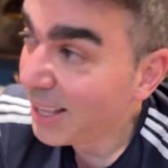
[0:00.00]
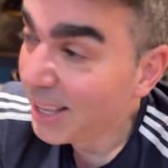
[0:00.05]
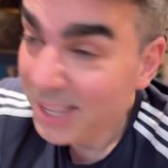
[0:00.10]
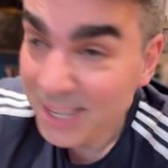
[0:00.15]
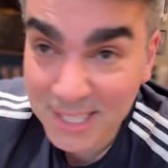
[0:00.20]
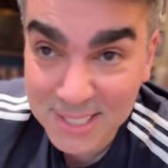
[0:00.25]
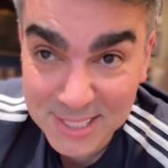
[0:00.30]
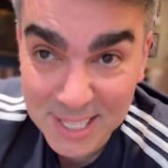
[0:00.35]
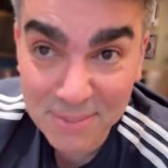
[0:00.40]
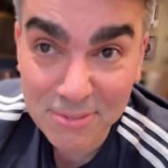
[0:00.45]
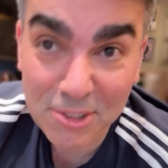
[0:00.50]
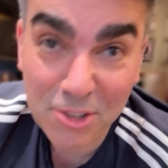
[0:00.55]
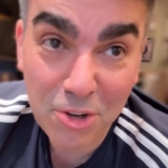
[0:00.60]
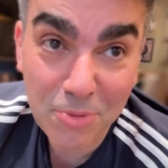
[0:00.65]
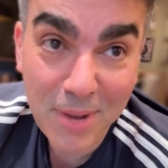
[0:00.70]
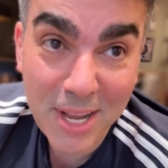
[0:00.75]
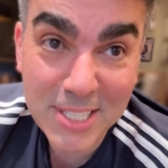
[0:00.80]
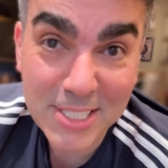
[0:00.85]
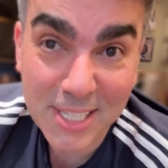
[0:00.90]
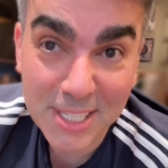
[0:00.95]
It's definitely not
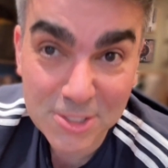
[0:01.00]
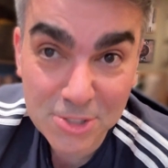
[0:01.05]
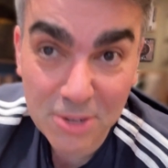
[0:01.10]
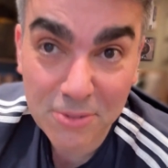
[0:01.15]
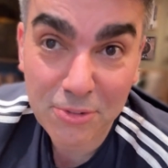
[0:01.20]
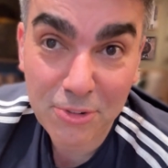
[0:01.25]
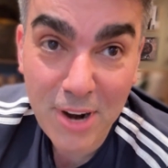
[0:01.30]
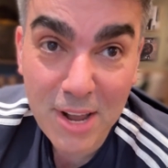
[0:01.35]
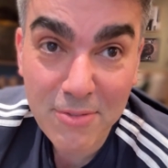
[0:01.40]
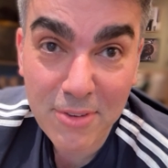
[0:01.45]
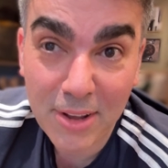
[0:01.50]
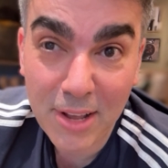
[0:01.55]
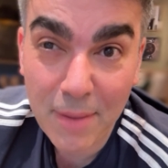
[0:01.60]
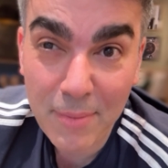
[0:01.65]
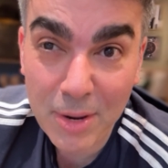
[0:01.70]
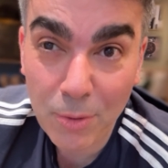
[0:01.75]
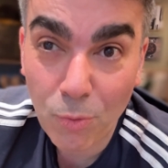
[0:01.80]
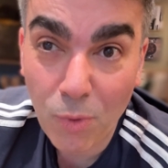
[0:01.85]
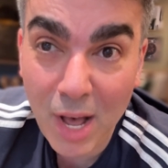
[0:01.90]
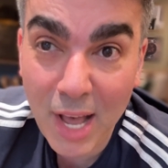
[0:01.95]
amazing. It took forever. I
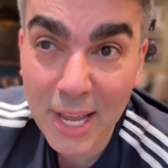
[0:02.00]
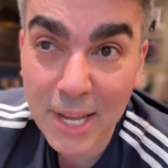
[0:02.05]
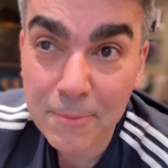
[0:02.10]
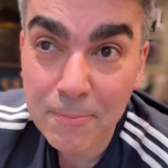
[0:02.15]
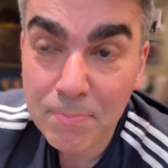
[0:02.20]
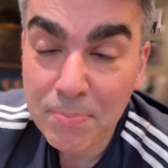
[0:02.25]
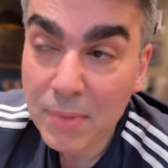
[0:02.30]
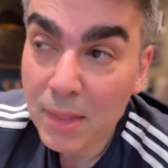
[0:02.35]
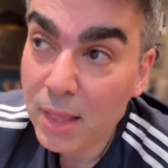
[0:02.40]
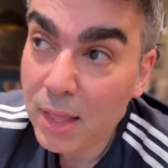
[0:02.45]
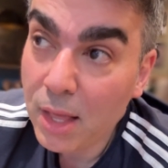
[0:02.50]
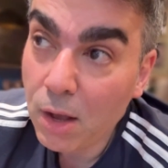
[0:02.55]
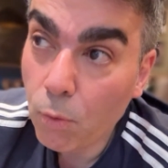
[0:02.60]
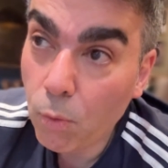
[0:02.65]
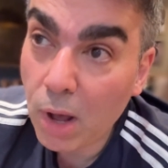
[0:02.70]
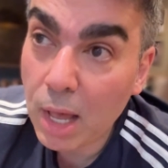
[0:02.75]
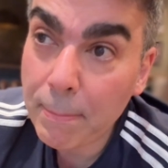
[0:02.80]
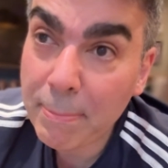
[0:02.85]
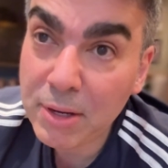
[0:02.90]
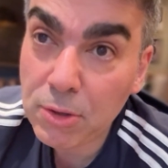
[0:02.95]
mean, why
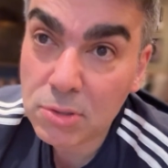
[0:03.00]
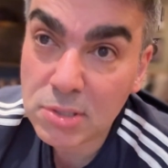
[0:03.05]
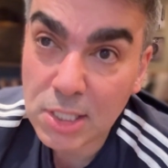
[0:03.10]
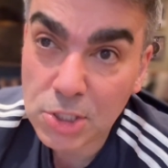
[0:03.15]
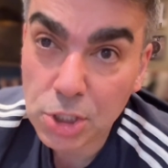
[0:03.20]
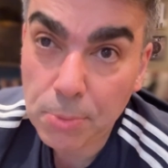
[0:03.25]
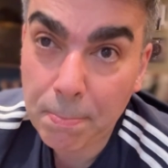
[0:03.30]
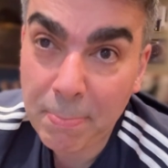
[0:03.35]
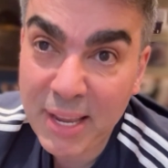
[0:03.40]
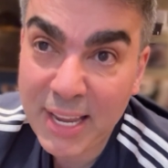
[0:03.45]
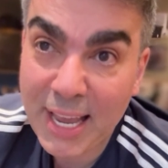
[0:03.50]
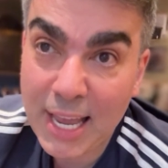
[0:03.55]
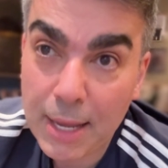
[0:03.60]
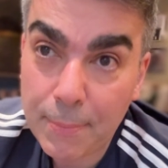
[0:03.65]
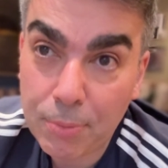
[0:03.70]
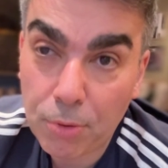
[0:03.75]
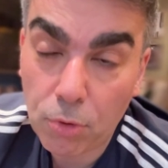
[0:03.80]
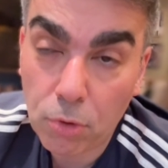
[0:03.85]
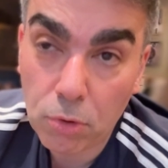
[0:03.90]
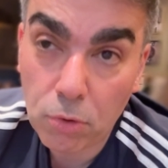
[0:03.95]
build such a big
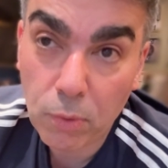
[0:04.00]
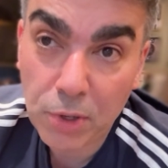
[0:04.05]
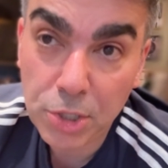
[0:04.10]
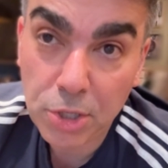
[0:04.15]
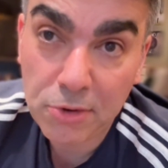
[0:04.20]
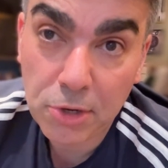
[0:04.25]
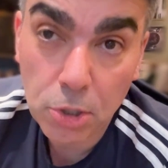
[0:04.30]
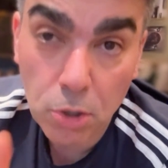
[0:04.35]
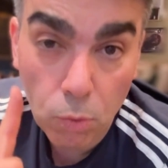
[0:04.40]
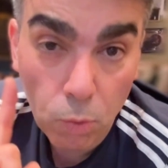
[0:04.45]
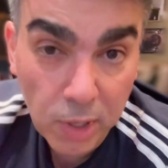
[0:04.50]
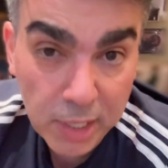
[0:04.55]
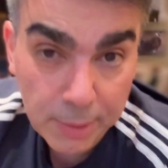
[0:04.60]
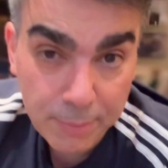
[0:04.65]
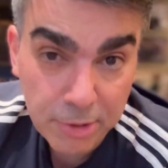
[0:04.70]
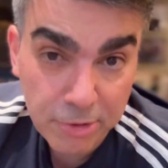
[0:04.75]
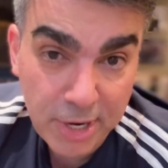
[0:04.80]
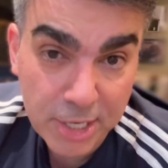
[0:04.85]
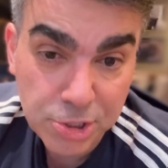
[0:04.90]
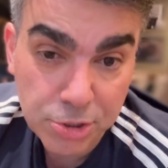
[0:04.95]
airport when you only got one
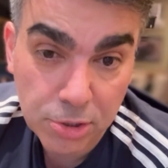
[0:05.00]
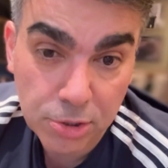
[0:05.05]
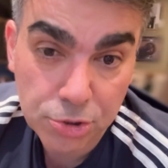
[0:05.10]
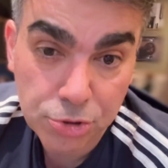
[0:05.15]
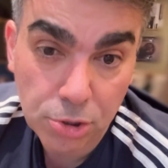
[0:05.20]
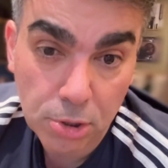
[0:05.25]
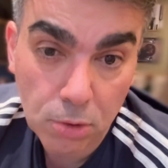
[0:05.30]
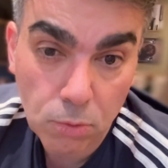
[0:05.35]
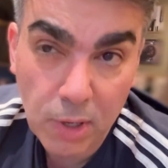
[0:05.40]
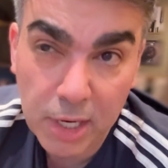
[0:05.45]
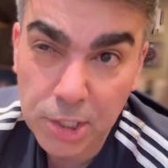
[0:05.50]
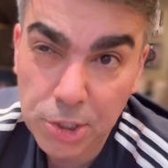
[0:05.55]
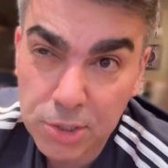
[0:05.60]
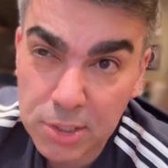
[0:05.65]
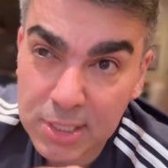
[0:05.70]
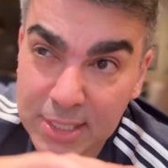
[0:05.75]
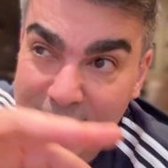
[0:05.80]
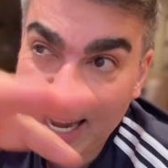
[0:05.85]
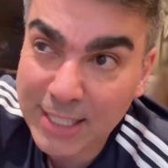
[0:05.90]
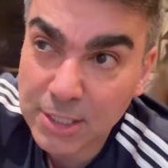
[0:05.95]
immigration control? Why don't you
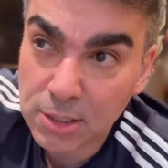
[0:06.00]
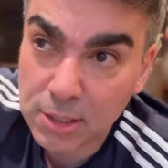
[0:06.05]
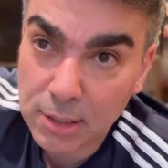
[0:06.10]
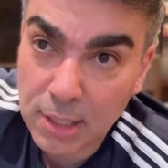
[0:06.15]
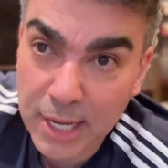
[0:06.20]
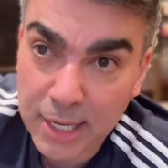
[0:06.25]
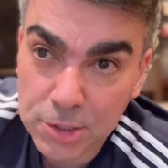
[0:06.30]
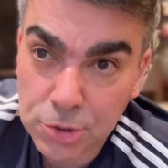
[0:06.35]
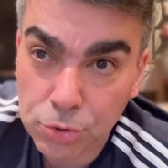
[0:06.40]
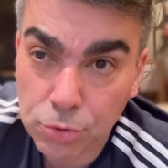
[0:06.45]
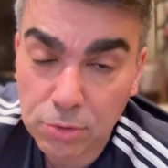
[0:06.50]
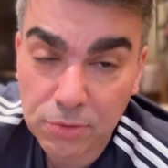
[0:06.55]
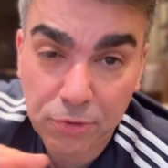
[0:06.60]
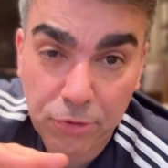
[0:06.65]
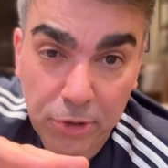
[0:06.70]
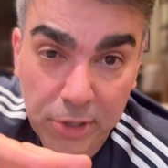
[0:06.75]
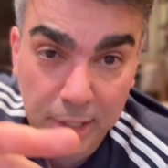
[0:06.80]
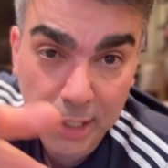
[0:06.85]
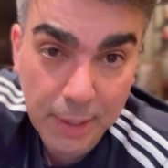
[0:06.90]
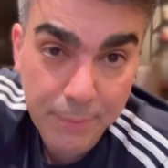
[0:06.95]
scatter like 2 or
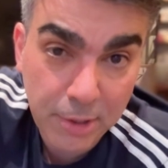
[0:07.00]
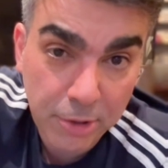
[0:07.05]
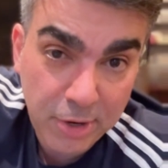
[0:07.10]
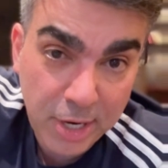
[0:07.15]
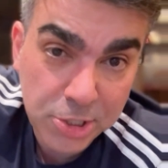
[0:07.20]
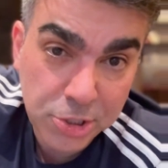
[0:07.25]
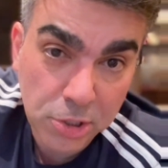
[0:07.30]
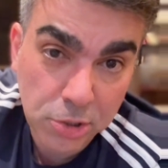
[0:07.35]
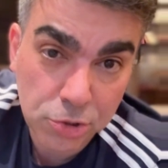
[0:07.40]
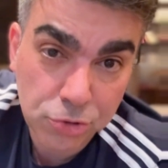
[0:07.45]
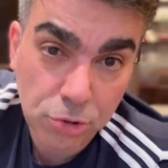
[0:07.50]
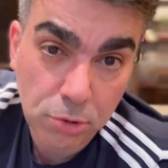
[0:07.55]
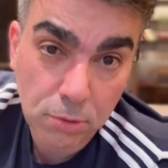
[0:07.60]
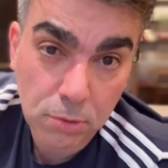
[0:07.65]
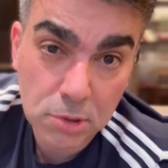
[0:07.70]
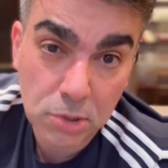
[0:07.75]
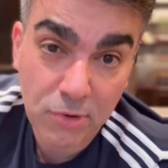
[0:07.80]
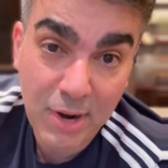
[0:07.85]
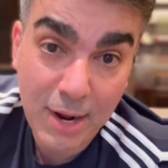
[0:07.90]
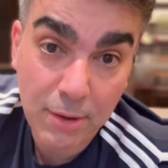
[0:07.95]
3 immigration
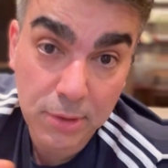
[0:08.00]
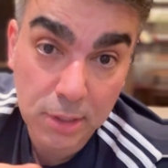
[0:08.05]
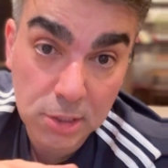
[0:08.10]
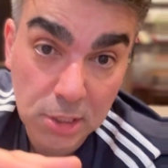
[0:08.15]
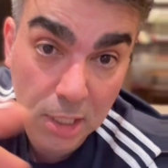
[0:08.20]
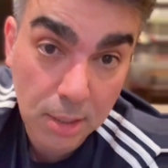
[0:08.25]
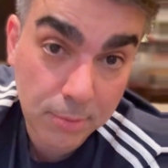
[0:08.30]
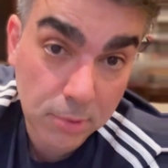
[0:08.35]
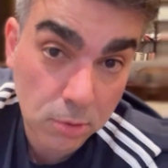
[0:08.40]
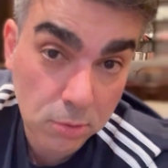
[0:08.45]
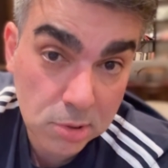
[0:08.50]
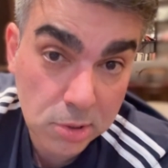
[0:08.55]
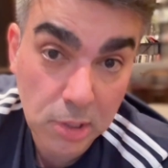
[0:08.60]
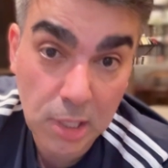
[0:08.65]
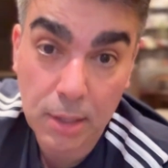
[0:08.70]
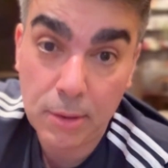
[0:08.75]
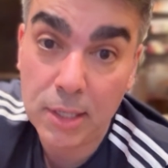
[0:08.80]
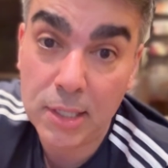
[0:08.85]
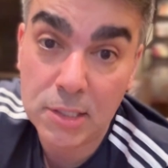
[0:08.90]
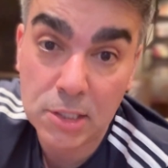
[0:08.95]
controls around the terminal so
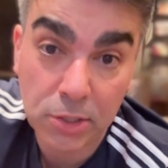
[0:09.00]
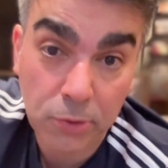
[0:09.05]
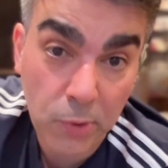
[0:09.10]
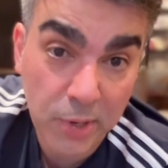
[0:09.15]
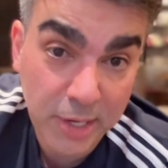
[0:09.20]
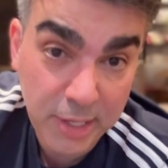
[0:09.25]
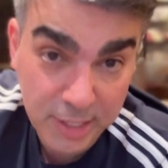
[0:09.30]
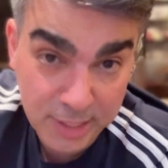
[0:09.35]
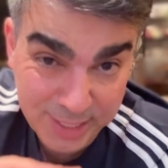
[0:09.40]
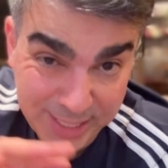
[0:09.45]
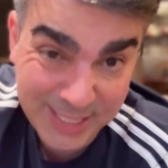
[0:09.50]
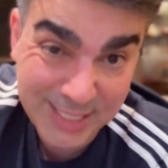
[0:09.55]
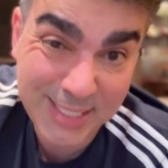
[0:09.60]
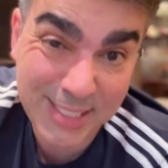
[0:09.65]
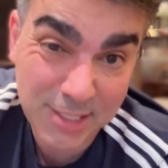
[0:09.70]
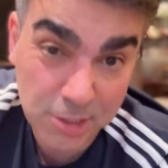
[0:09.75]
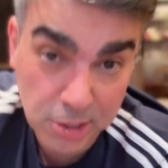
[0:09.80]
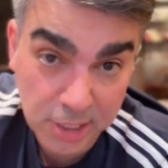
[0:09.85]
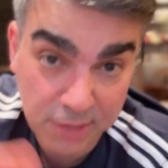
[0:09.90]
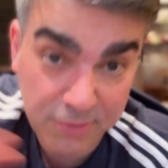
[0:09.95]
that it's quicker and
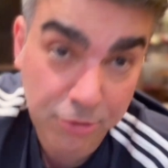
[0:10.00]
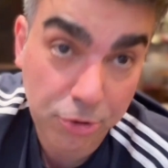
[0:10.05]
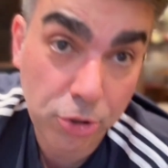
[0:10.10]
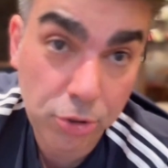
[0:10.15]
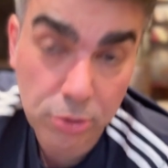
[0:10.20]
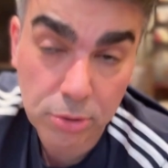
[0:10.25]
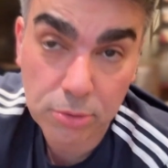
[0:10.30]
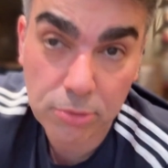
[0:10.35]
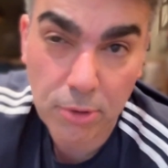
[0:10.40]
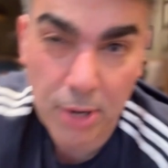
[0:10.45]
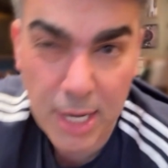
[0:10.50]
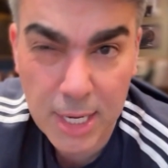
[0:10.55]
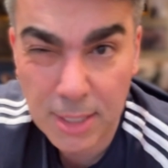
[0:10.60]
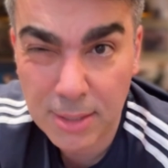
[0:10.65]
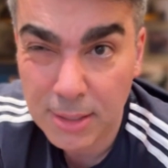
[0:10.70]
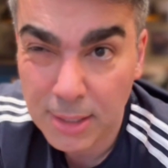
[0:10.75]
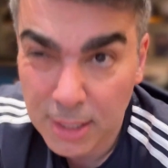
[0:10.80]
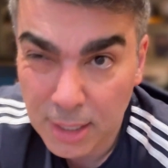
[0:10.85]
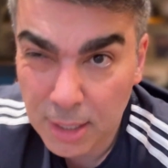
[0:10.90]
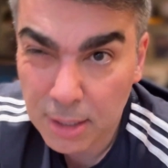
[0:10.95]
easier to get through, right?
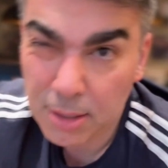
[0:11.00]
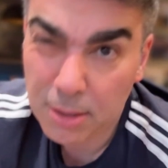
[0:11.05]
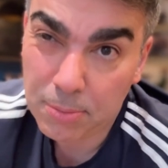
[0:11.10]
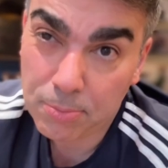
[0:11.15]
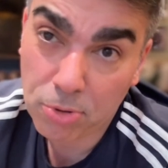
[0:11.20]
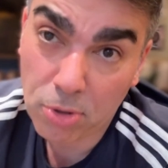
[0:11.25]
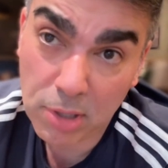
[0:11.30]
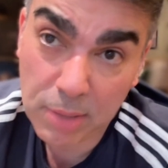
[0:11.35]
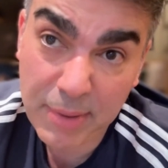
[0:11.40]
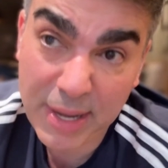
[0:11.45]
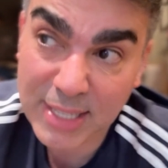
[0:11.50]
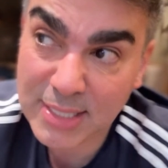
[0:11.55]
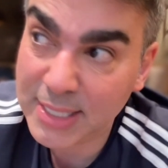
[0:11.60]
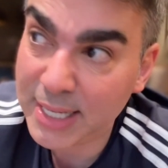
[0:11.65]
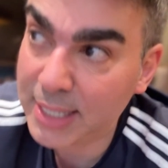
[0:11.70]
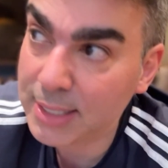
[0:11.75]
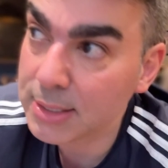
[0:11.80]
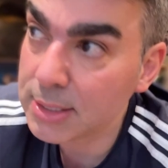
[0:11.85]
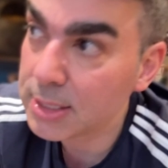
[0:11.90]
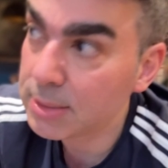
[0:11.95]
Probably makes
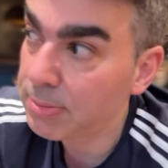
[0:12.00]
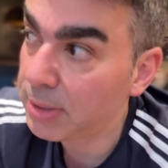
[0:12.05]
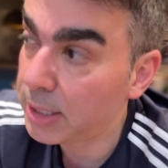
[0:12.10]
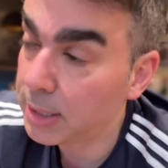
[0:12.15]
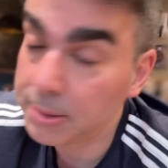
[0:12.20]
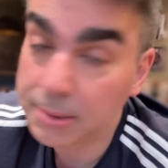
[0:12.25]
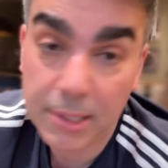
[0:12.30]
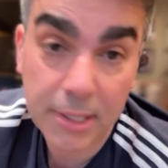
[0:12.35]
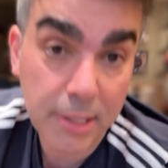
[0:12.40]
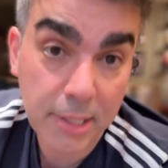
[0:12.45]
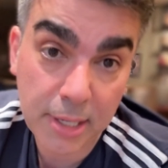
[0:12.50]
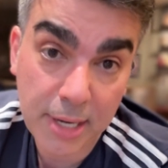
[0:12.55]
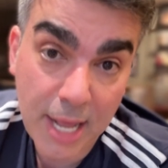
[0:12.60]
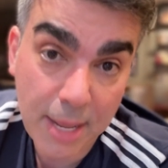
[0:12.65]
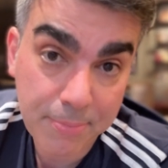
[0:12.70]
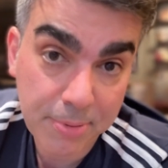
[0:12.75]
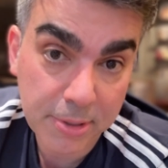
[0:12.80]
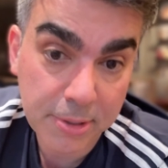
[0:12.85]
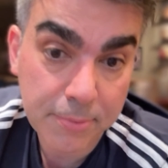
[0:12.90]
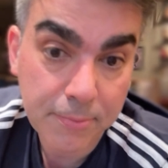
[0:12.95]
sense, but it didn't
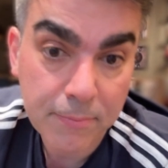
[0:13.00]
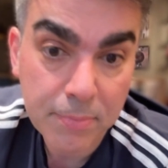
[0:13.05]
happen.